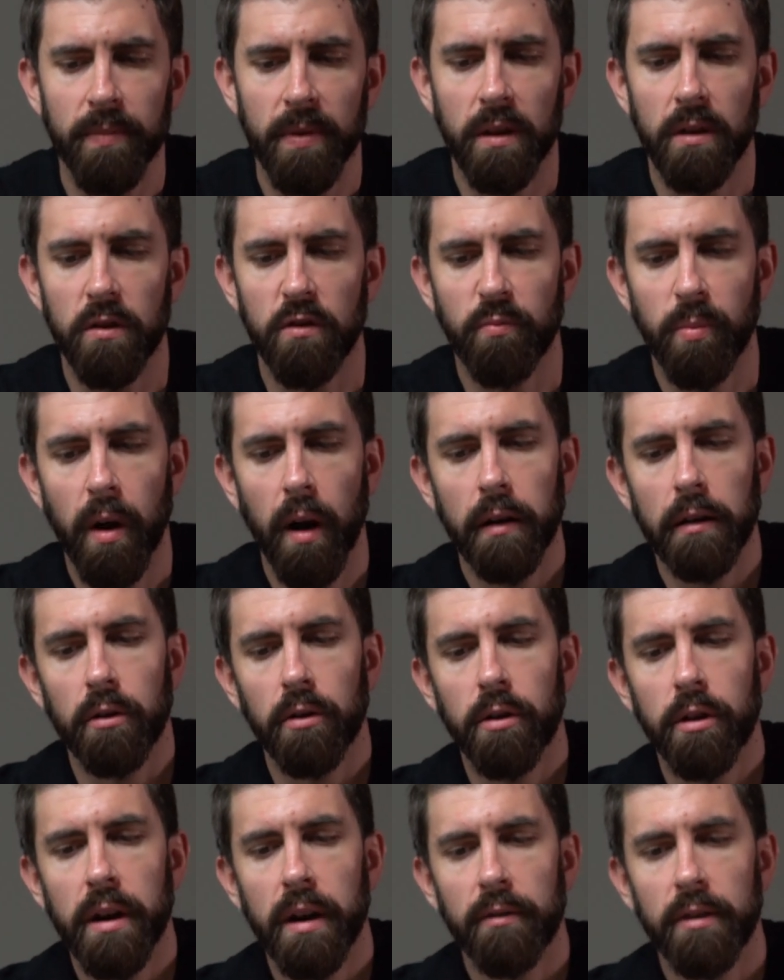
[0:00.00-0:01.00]
you've probably
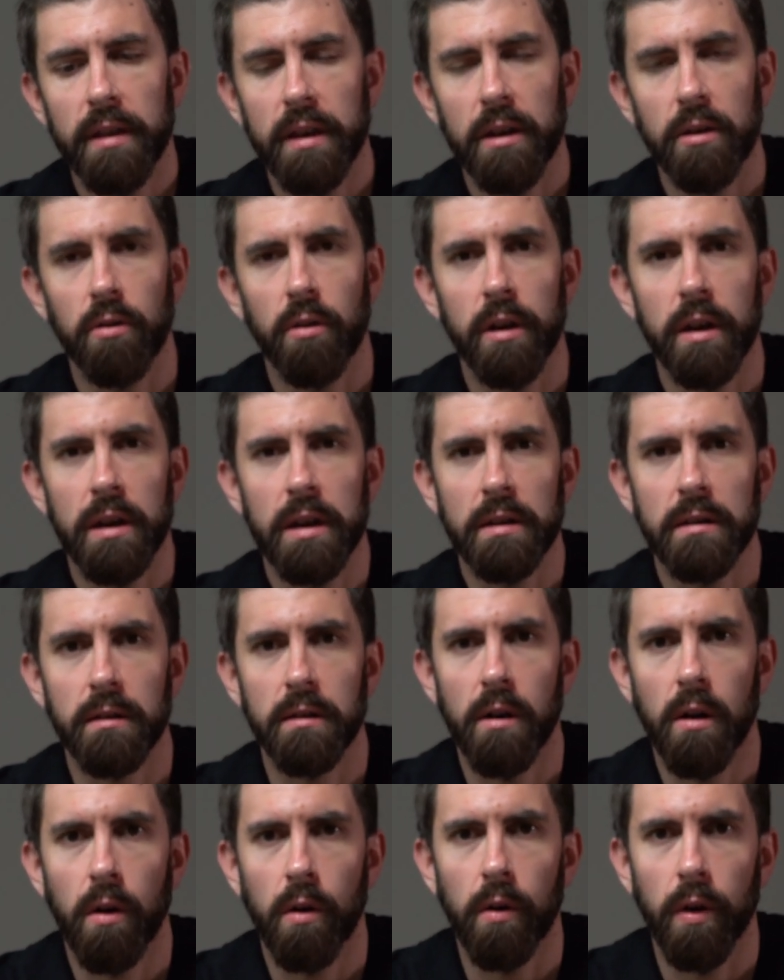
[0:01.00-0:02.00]
learned everything you already need to
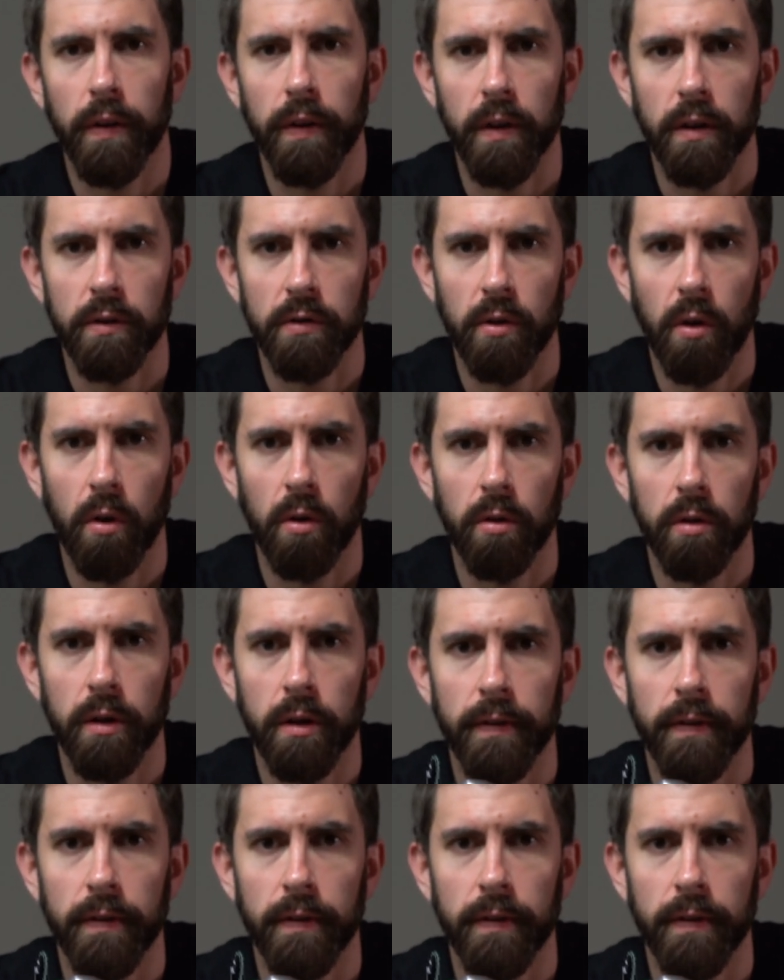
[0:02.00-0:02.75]
know on the controller.